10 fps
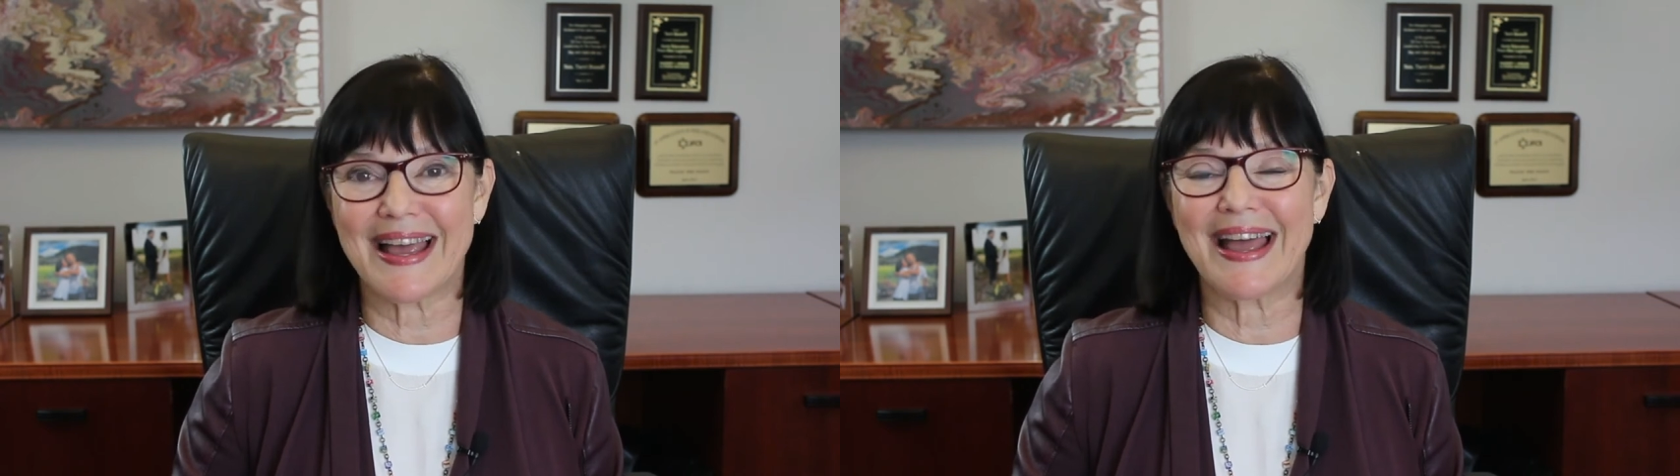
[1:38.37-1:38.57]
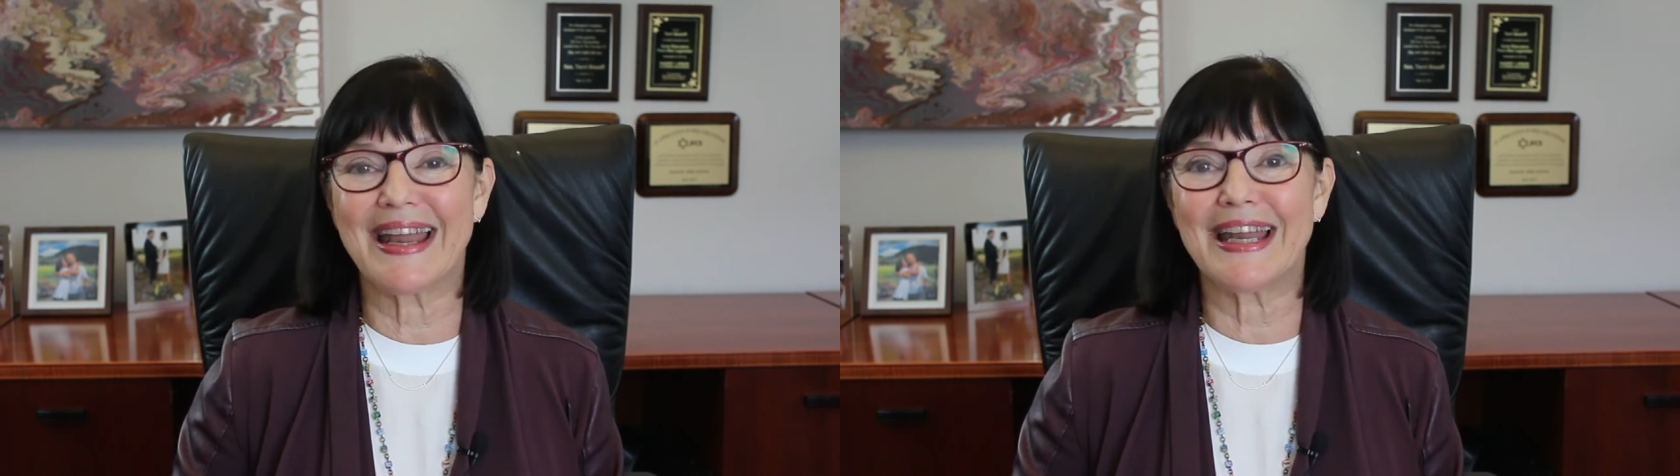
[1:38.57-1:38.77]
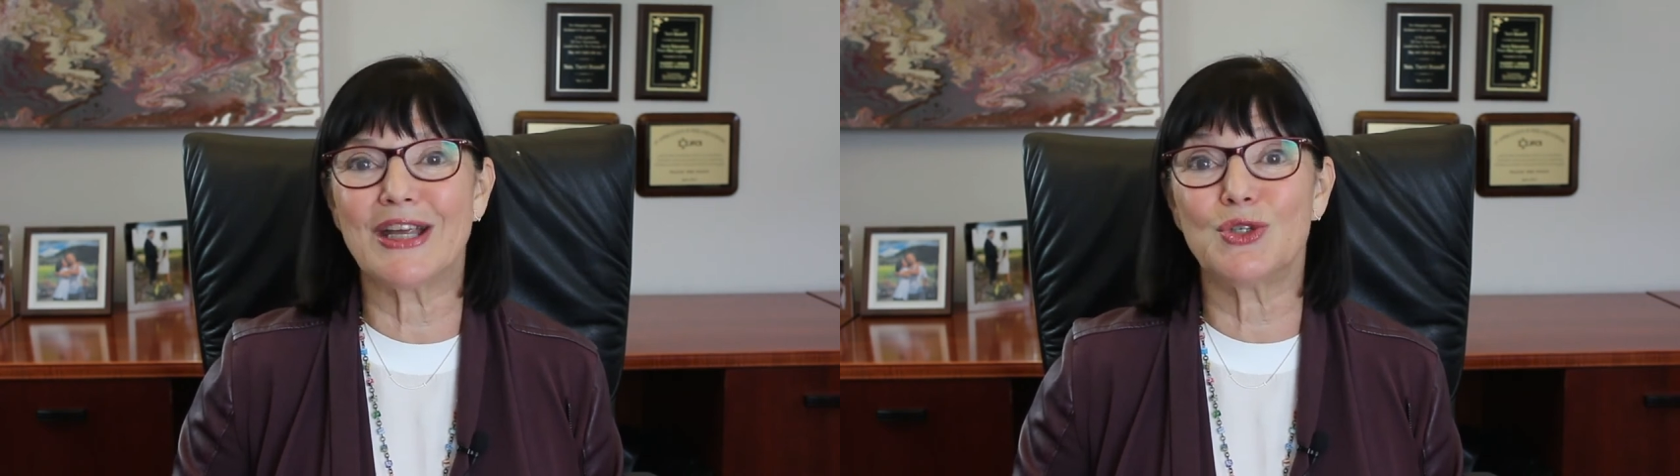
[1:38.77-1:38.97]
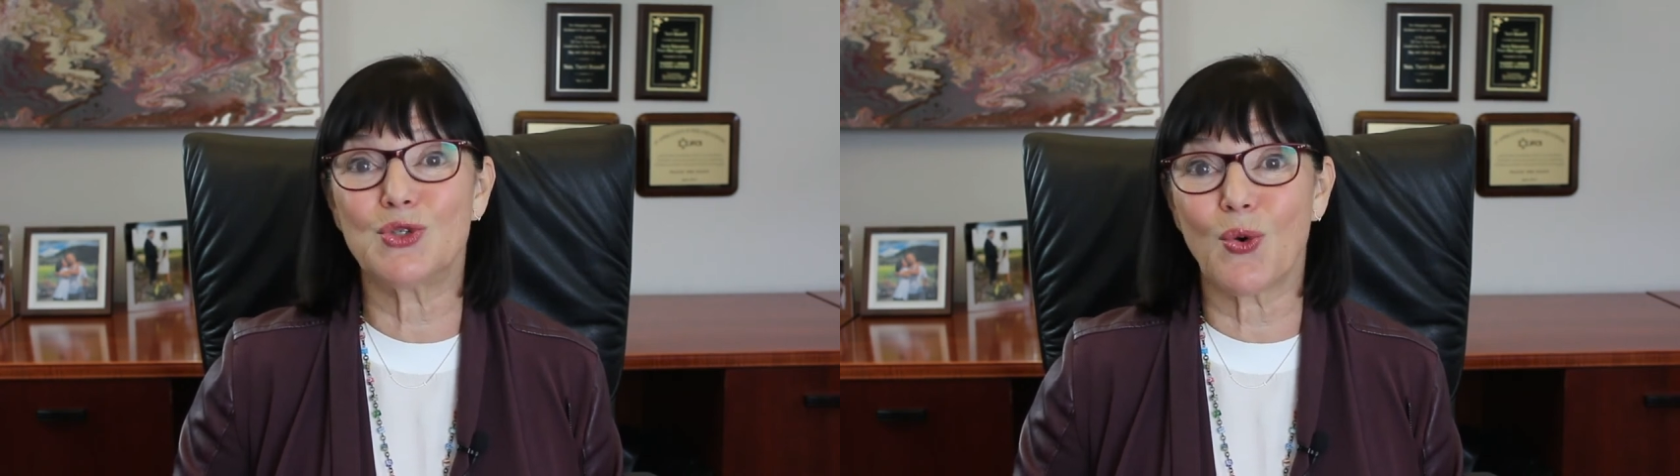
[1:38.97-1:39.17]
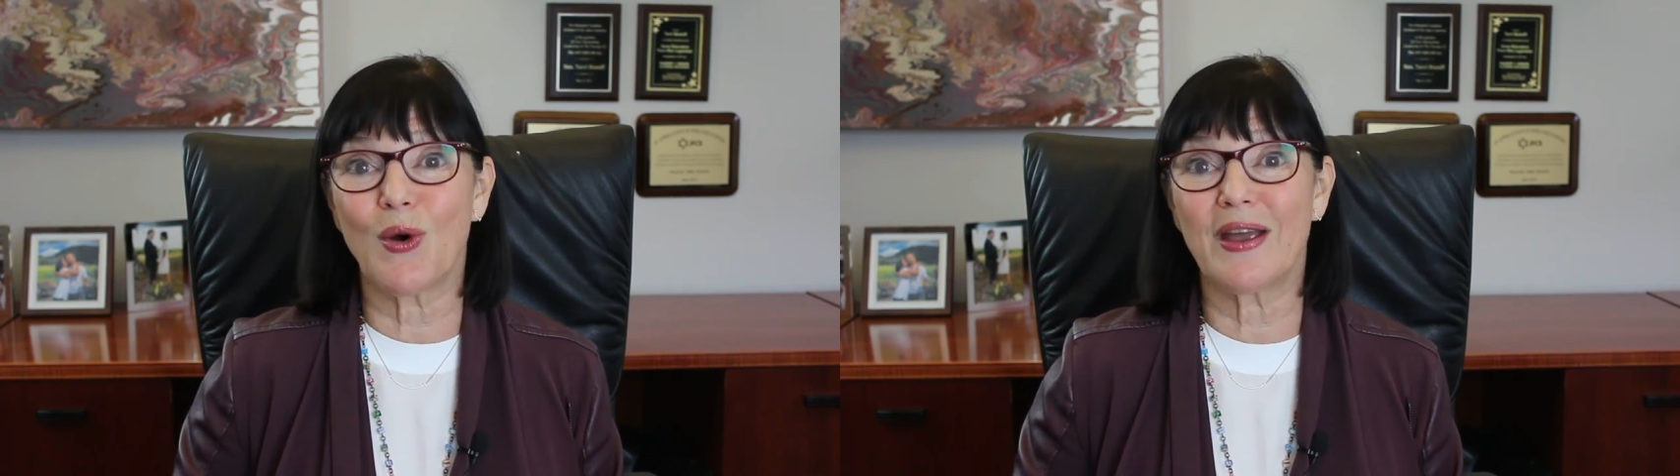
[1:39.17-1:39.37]
and
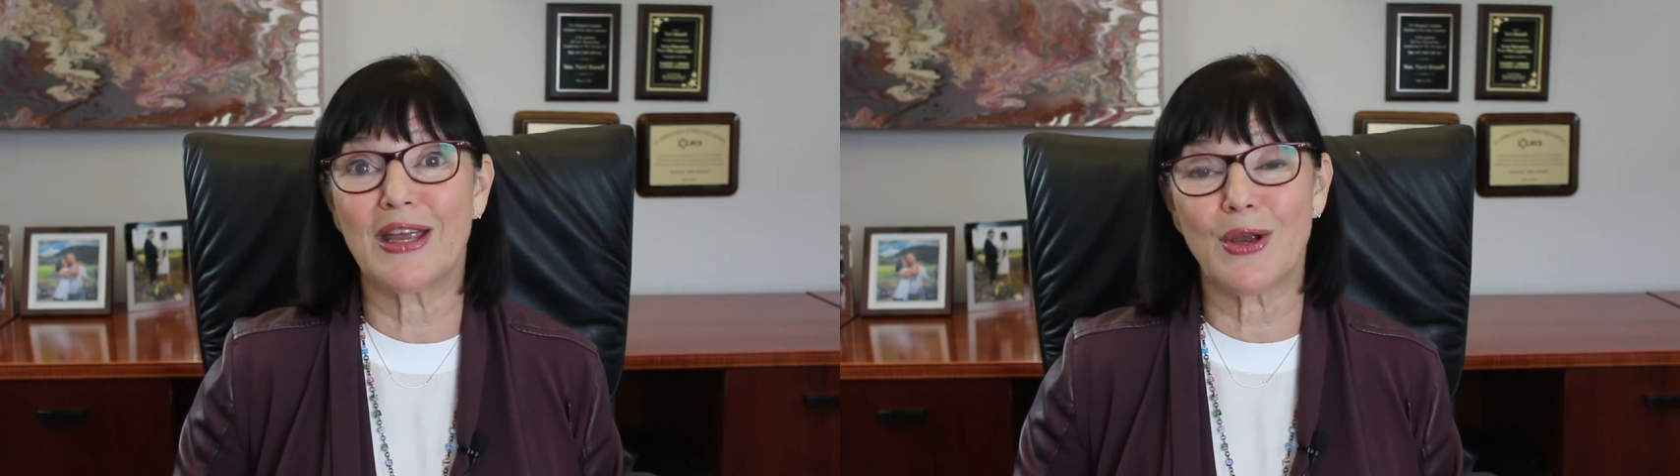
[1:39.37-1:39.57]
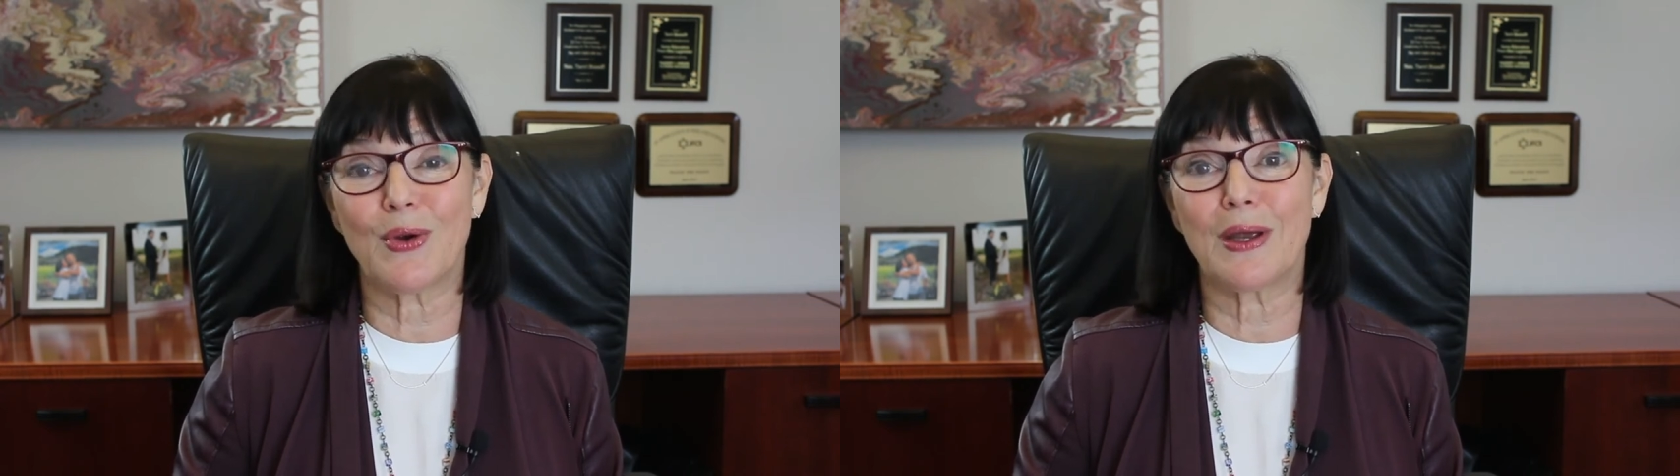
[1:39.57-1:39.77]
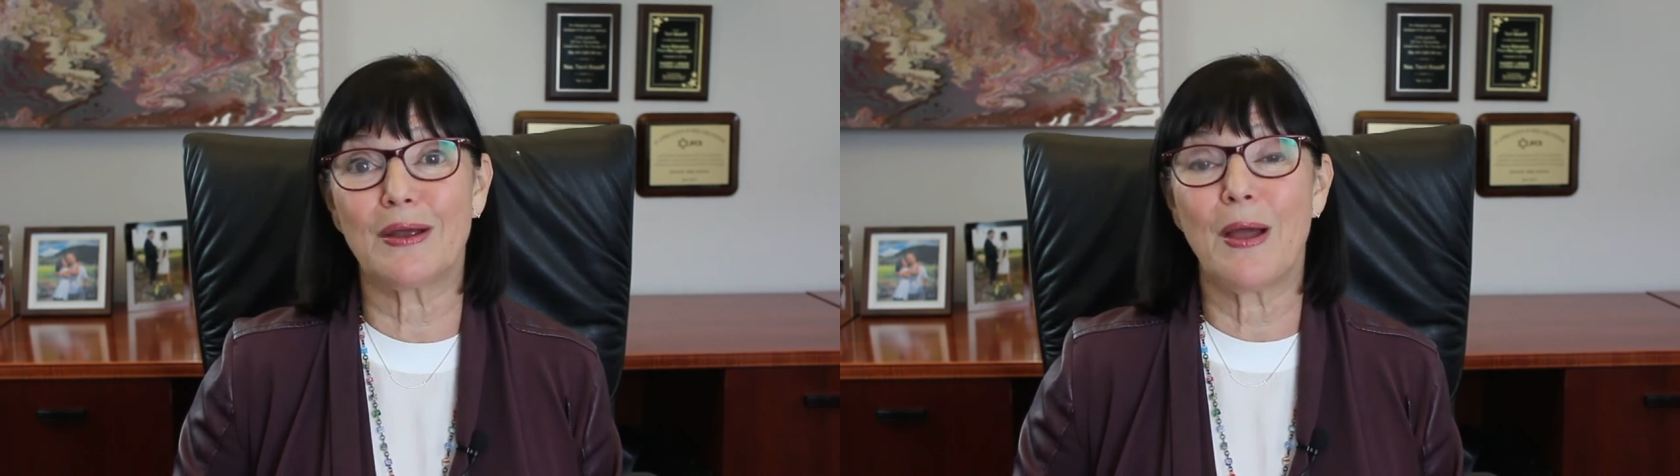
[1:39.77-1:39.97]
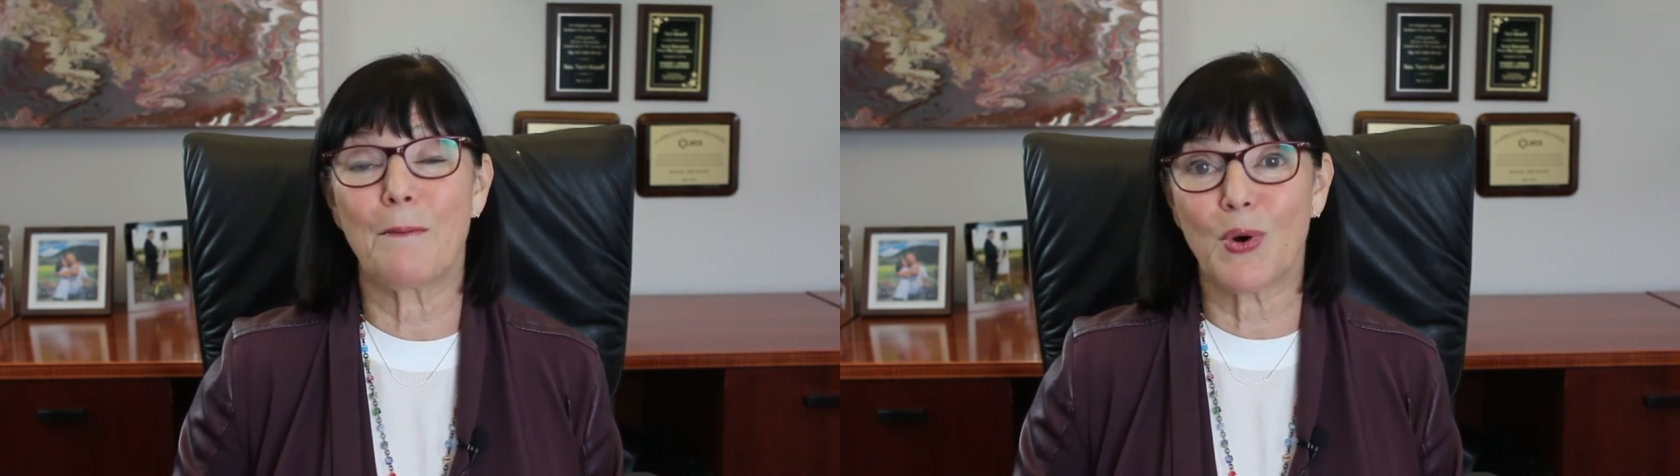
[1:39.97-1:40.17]
enjoy hearing